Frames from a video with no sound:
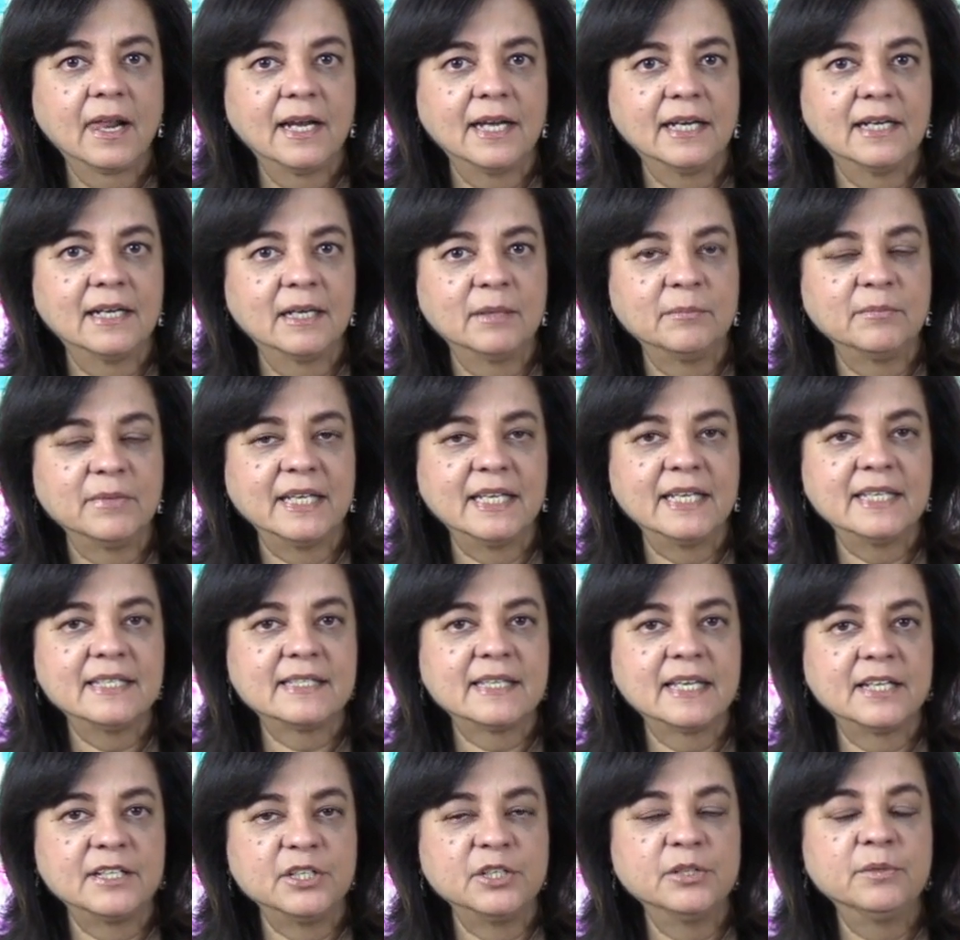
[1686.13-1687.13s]
um, is
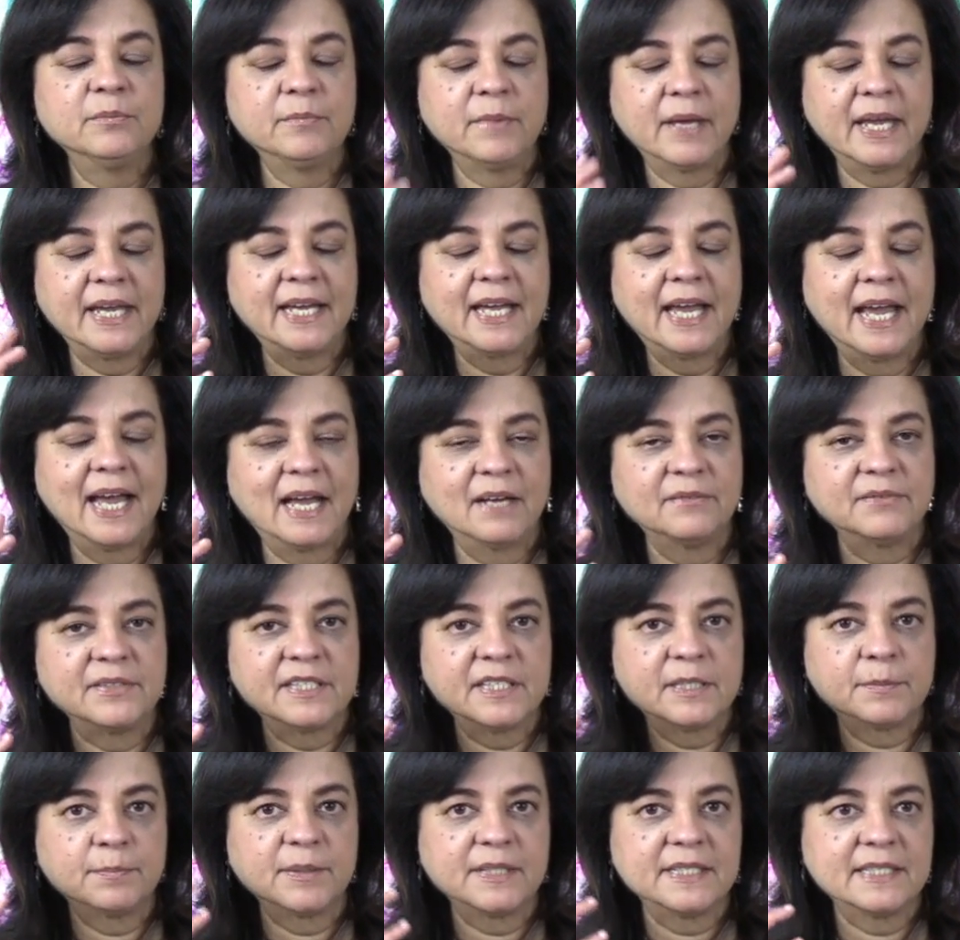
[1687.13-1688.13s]
that you may have a
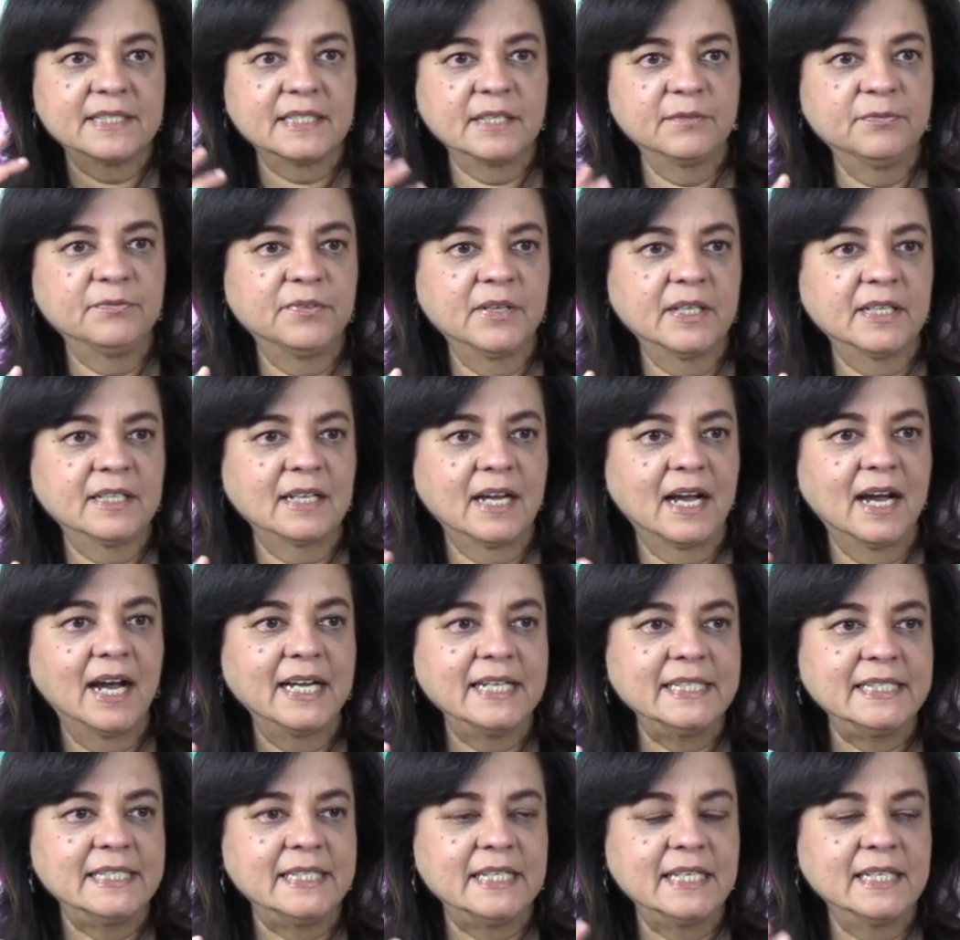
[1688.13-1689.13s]
specific
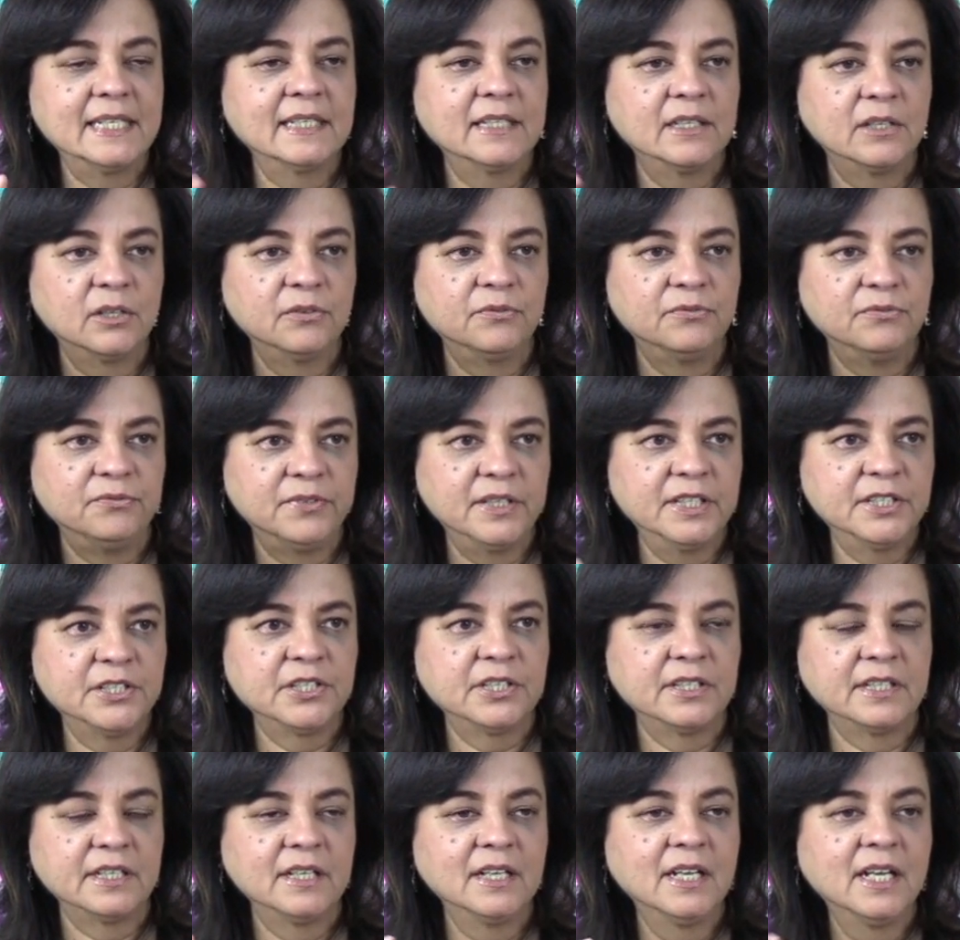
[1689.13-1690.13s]
idea or
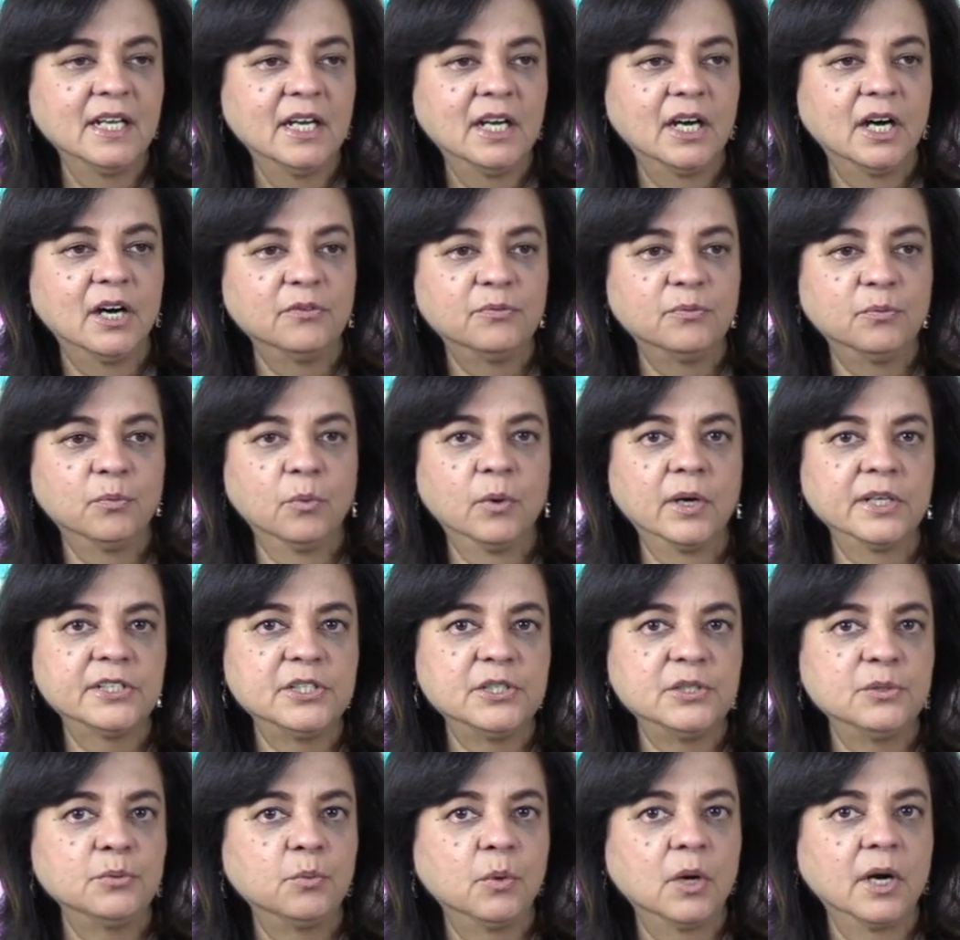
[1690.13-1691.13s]
vision of
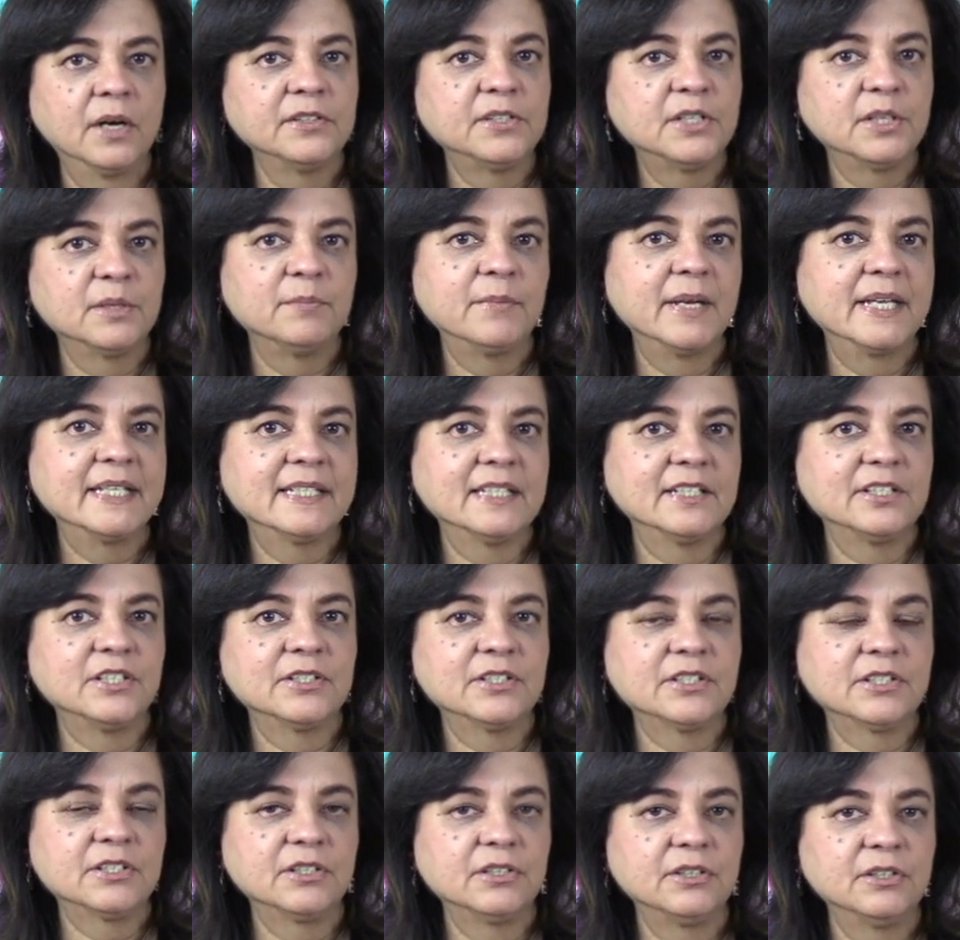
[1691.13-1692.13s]
what you want your
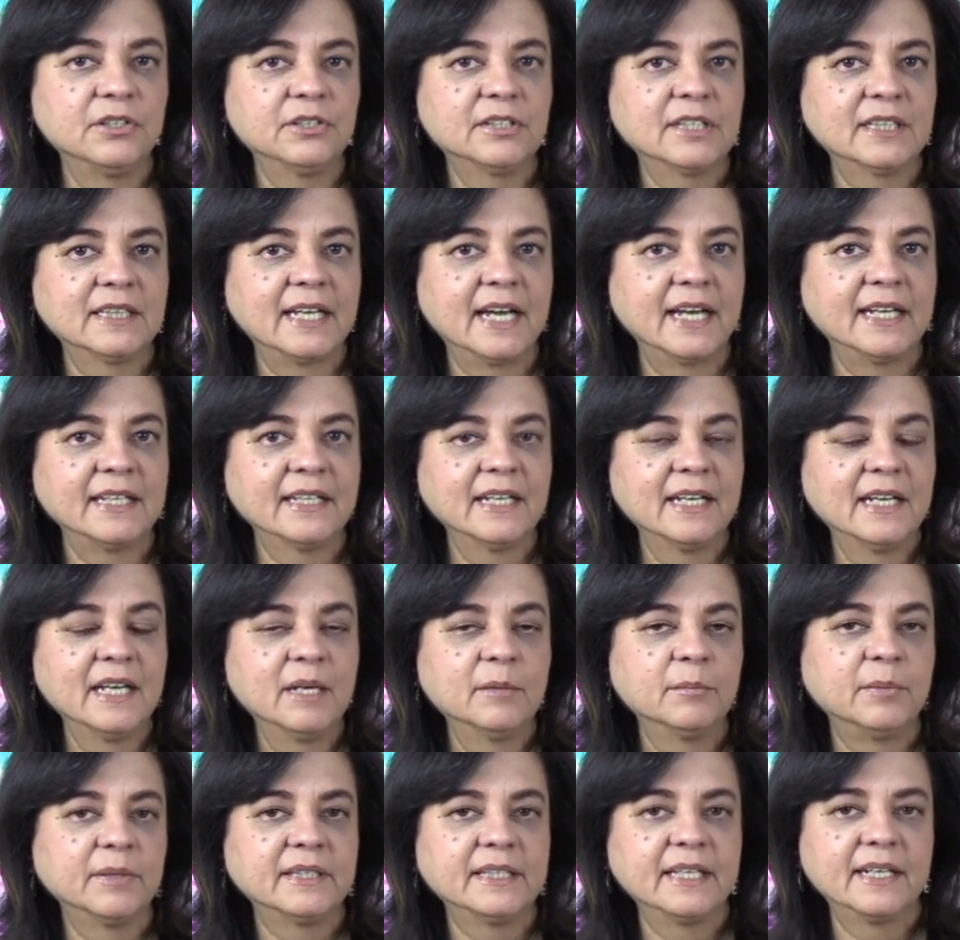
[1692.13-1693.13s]
messages to look like,
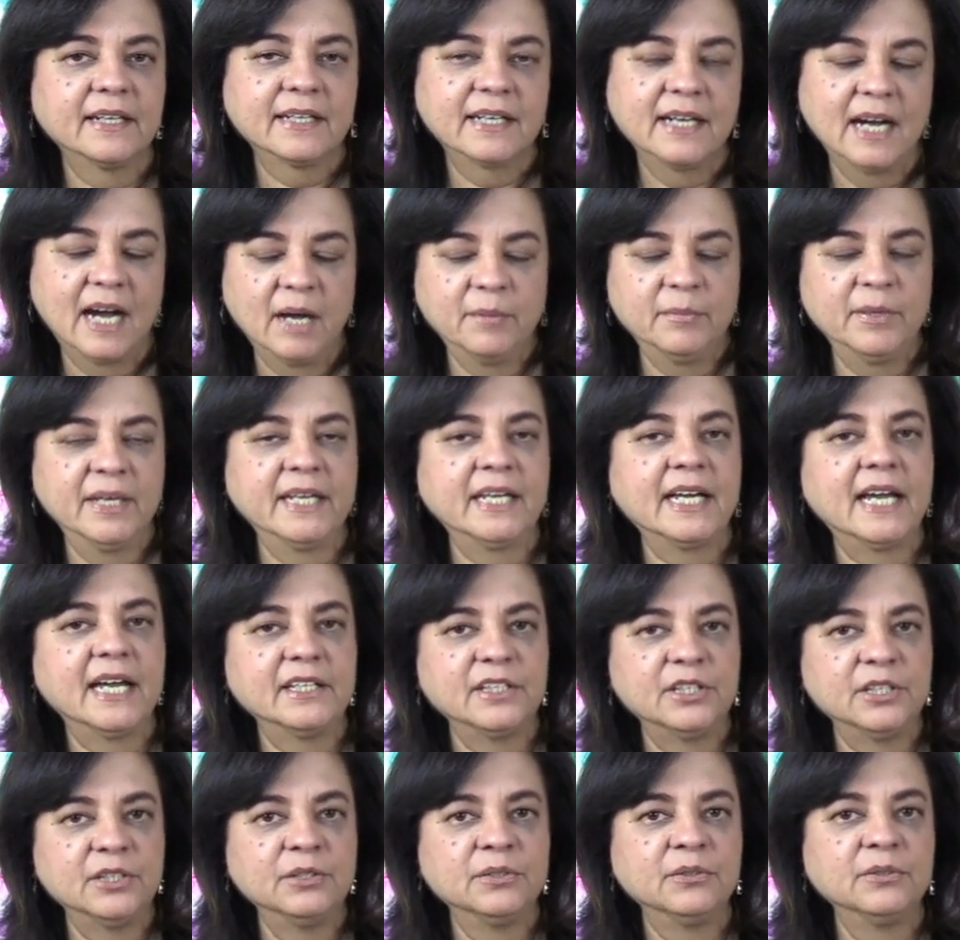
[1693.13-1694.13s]
but they're coming
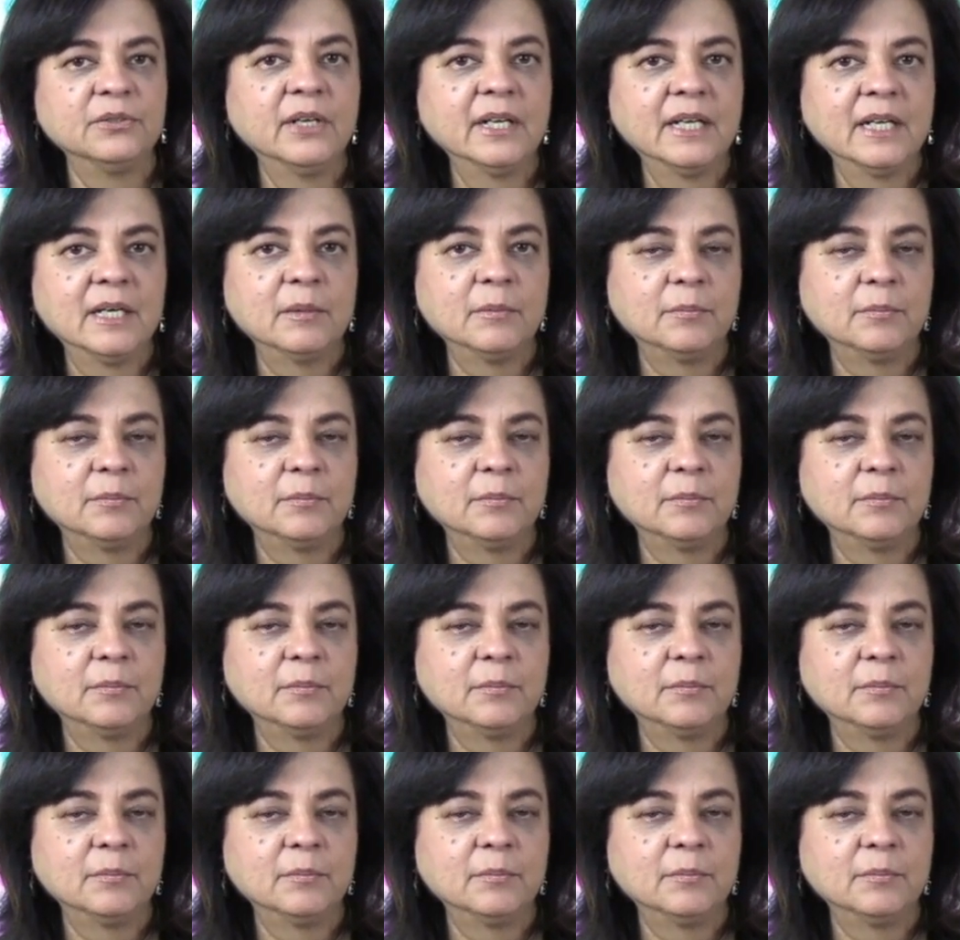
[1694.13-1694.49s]
at you,